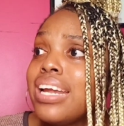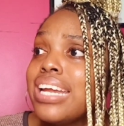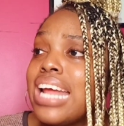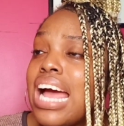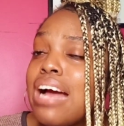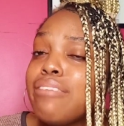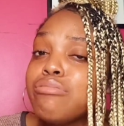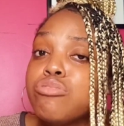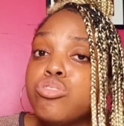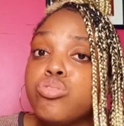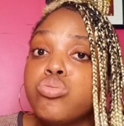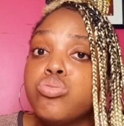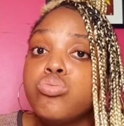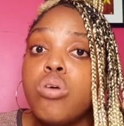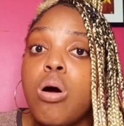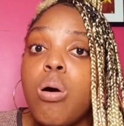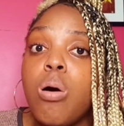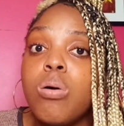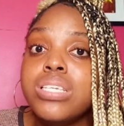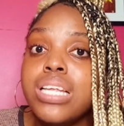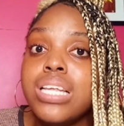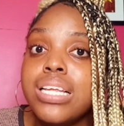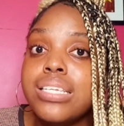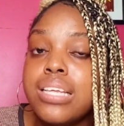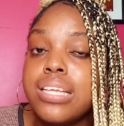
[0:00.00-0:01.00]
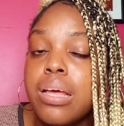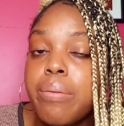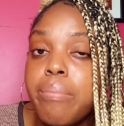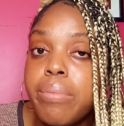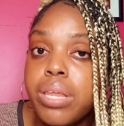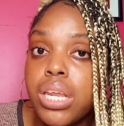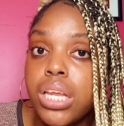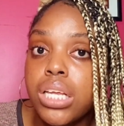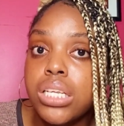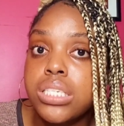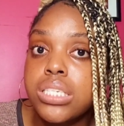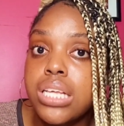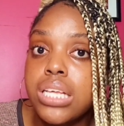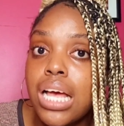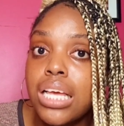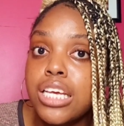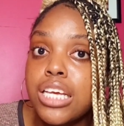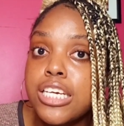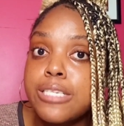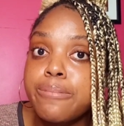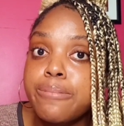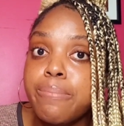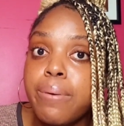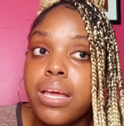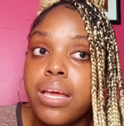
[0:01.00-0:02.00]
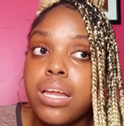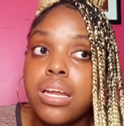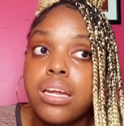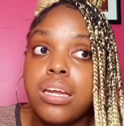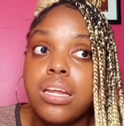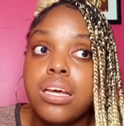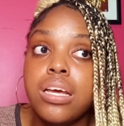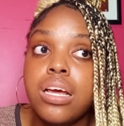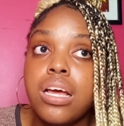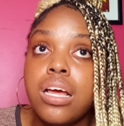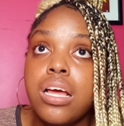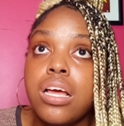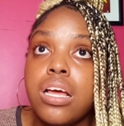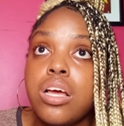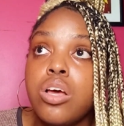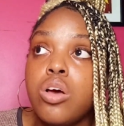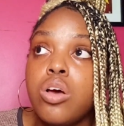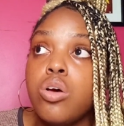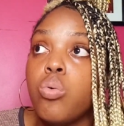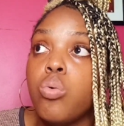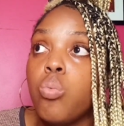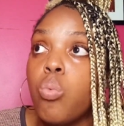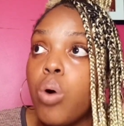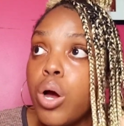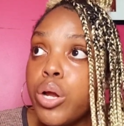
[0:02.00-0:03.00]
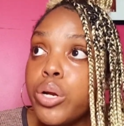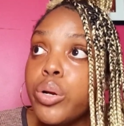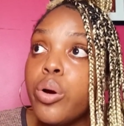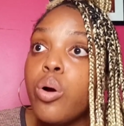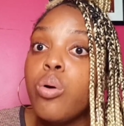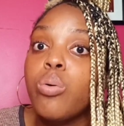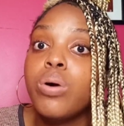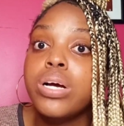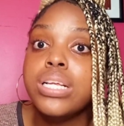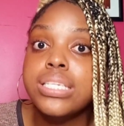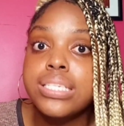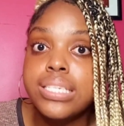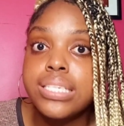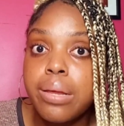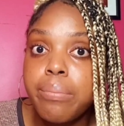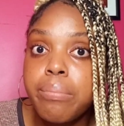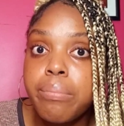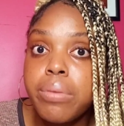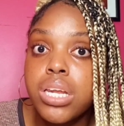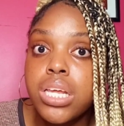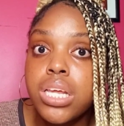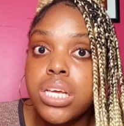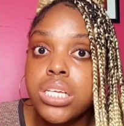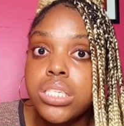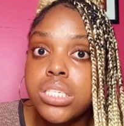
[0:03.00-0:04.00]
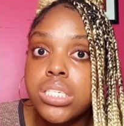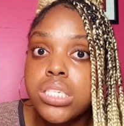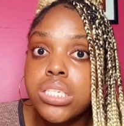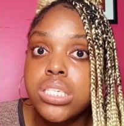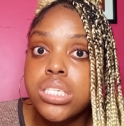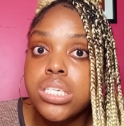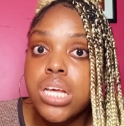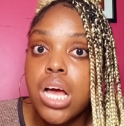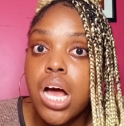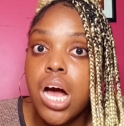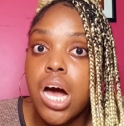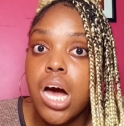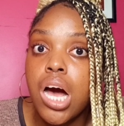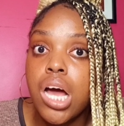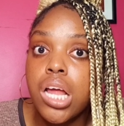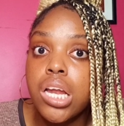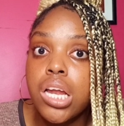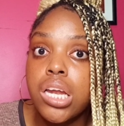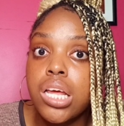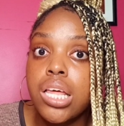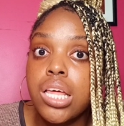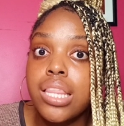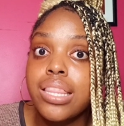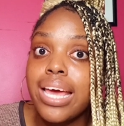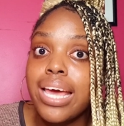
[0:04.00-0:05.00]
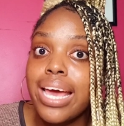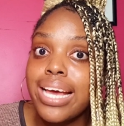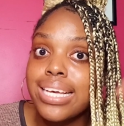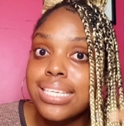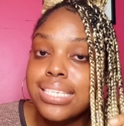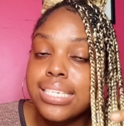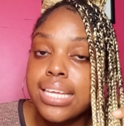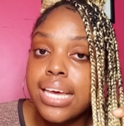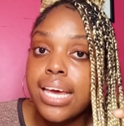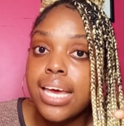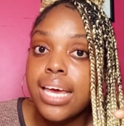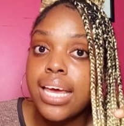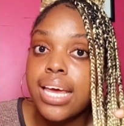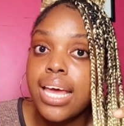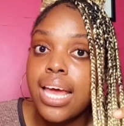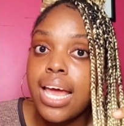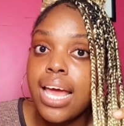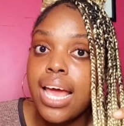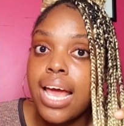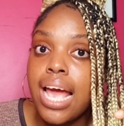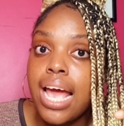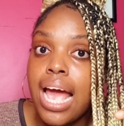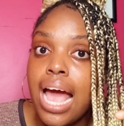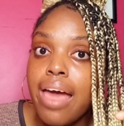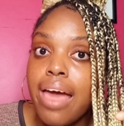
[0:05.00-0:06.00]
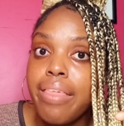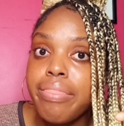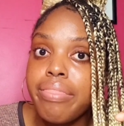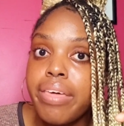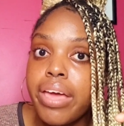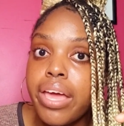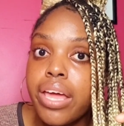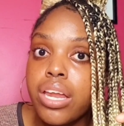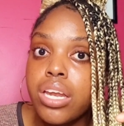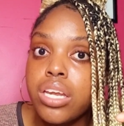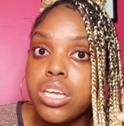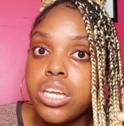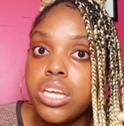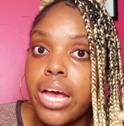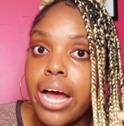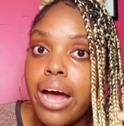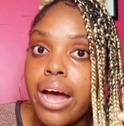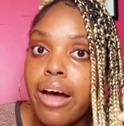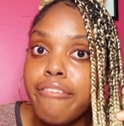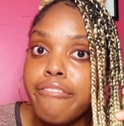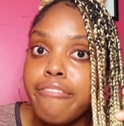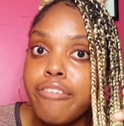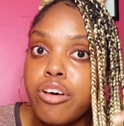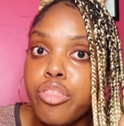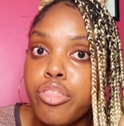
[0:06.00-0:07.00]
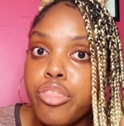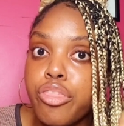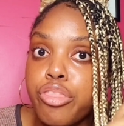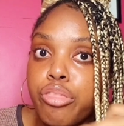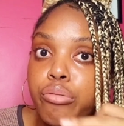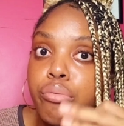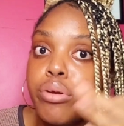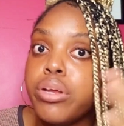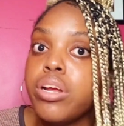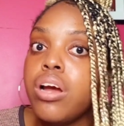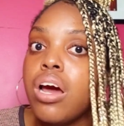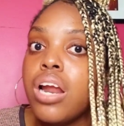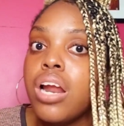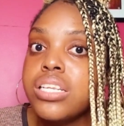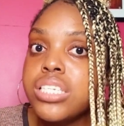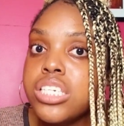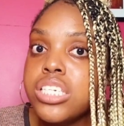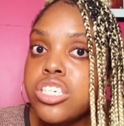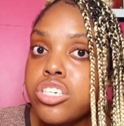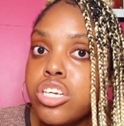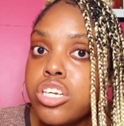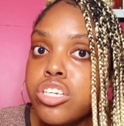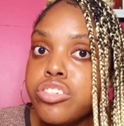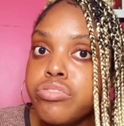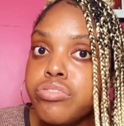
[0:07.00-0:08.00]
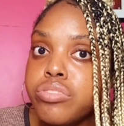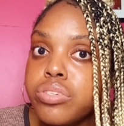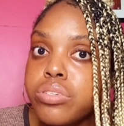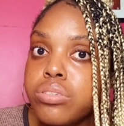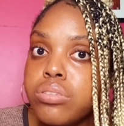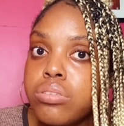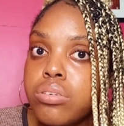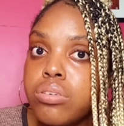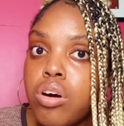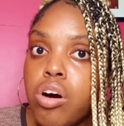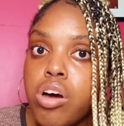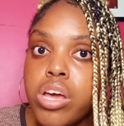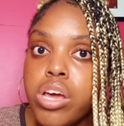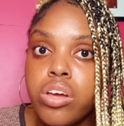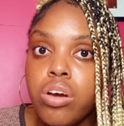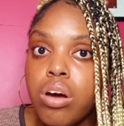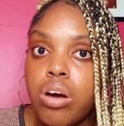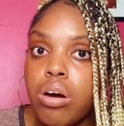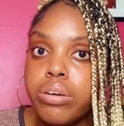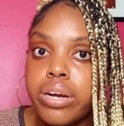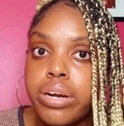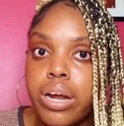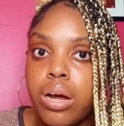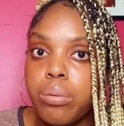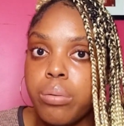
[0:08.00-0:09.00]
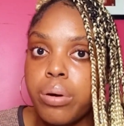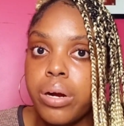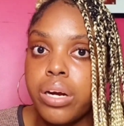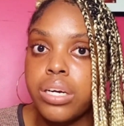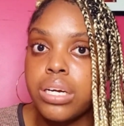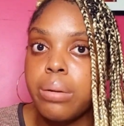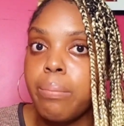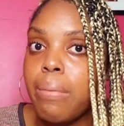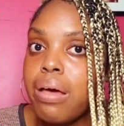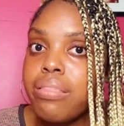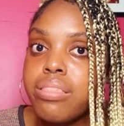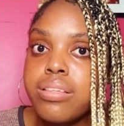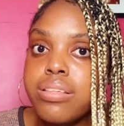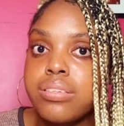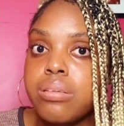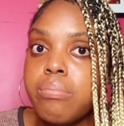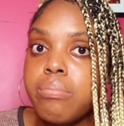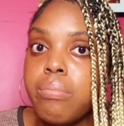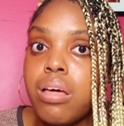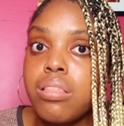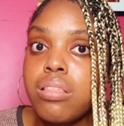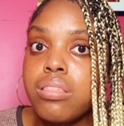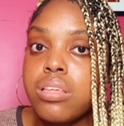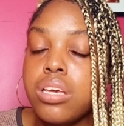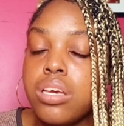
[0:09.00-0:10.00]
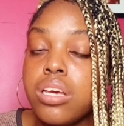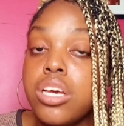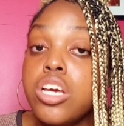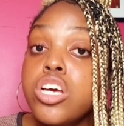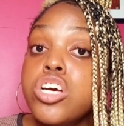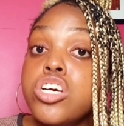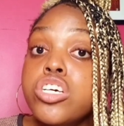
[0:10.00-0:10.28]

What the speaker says: have 2 hours and 10 minutes, and you spend 1 hour and 10 minutes on the essay, and then you have 3 other sections to do. How that work? The math isn't mathing.